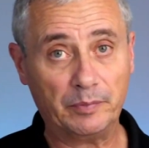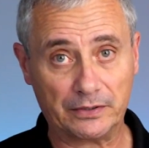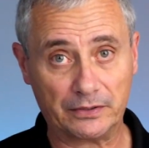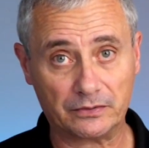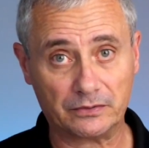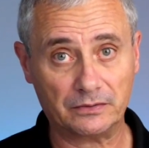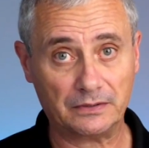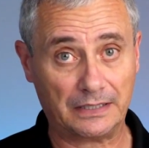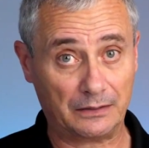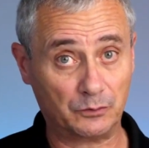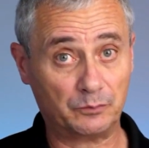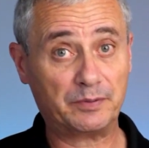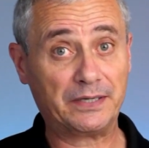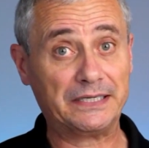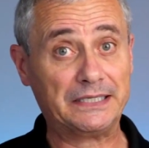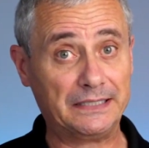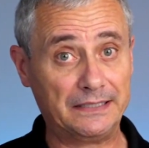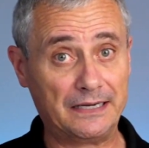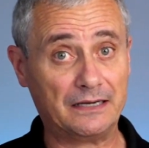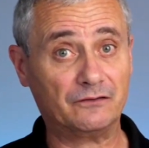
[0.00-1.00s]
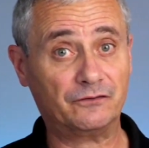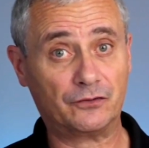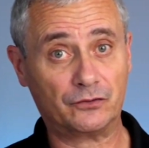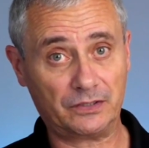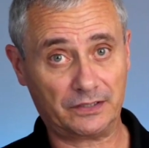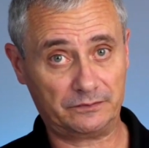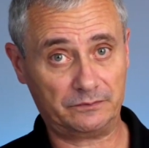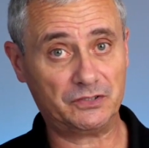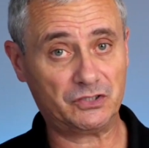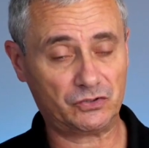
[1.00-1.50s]
opener. I will break it down
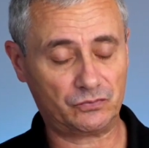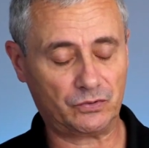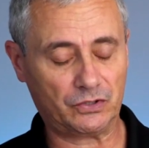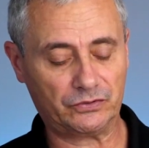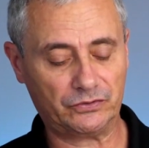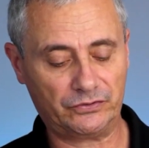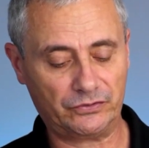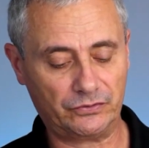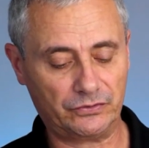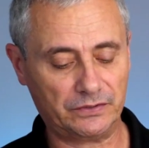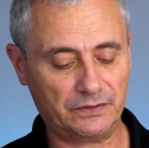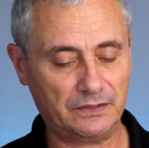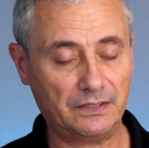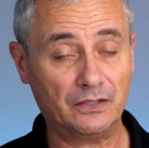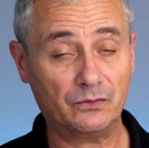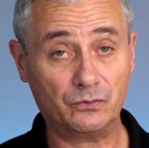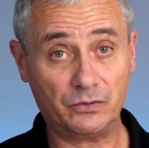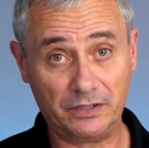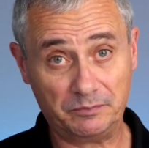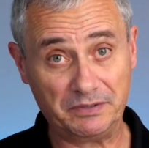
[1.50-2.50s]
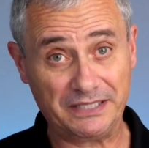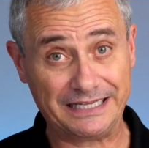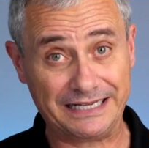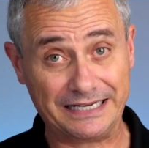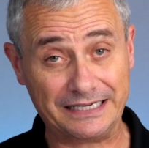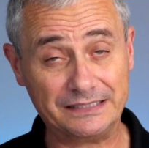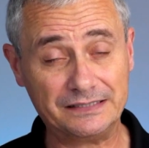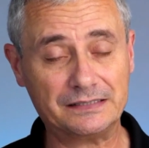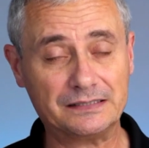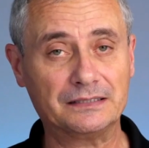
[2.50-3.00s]
for you. Let me just walk you through it. Would it be
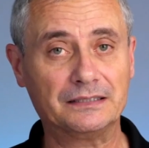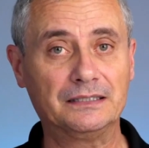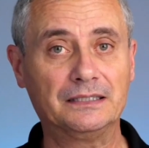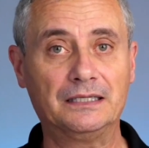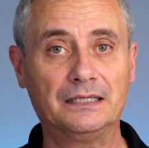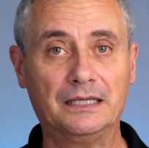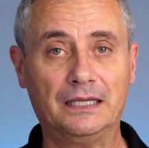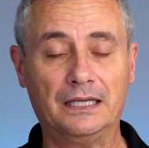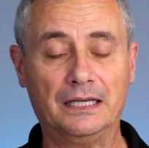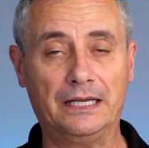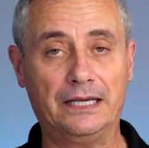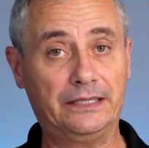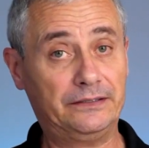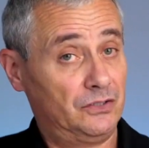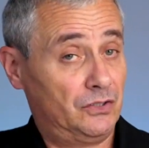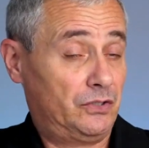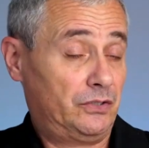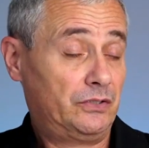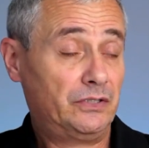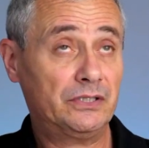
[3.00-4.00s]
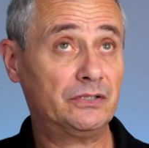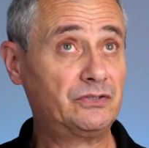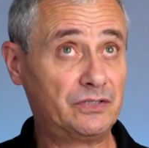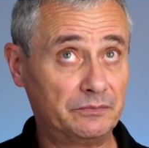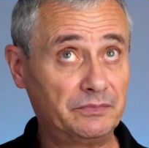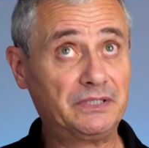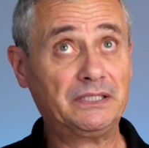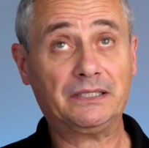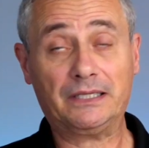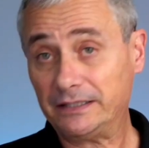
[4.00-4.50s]
nice? And you're gonna hear
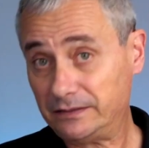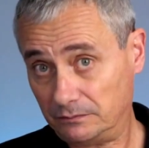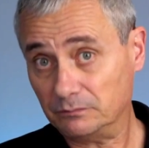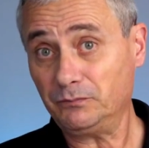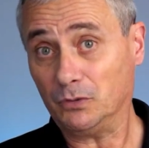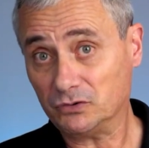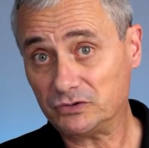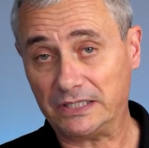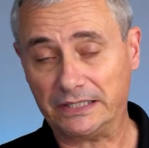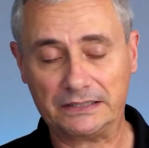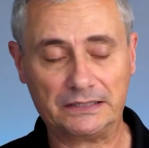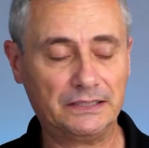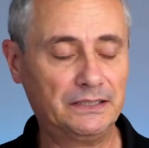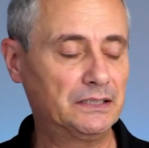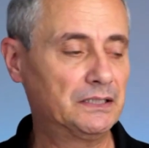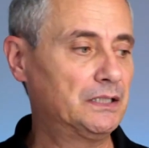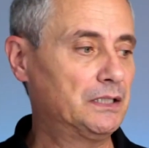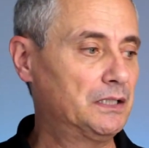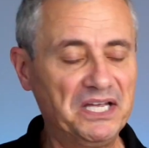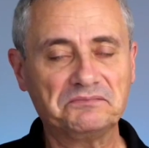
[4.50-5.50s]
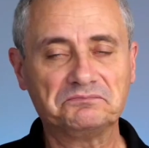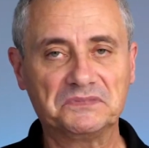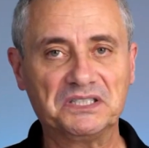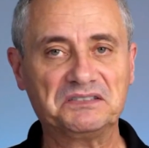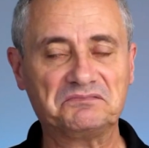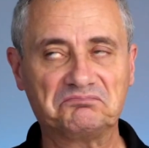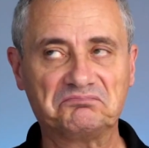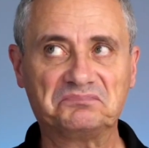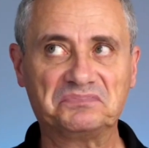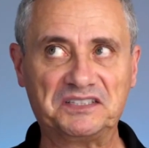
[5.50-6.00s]
something like, most likely, yeah,
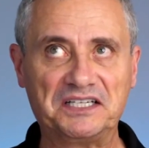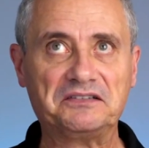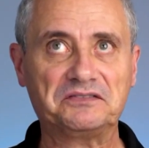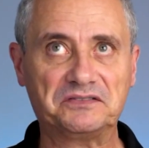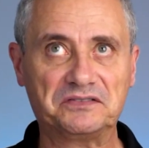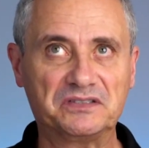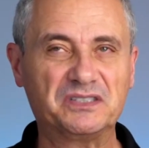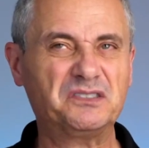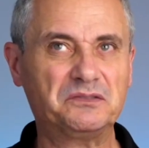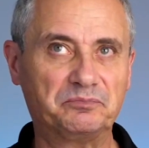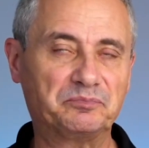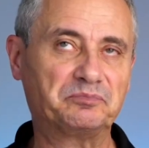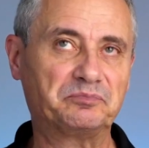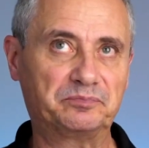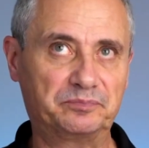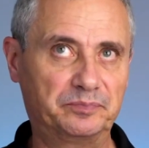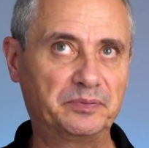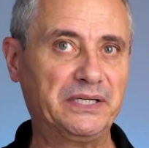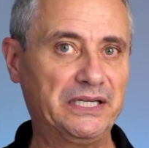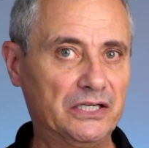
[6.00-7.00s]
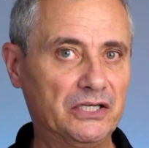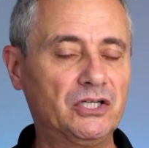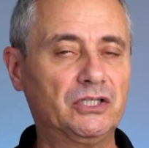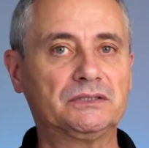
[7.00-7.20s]
that sounds still pretty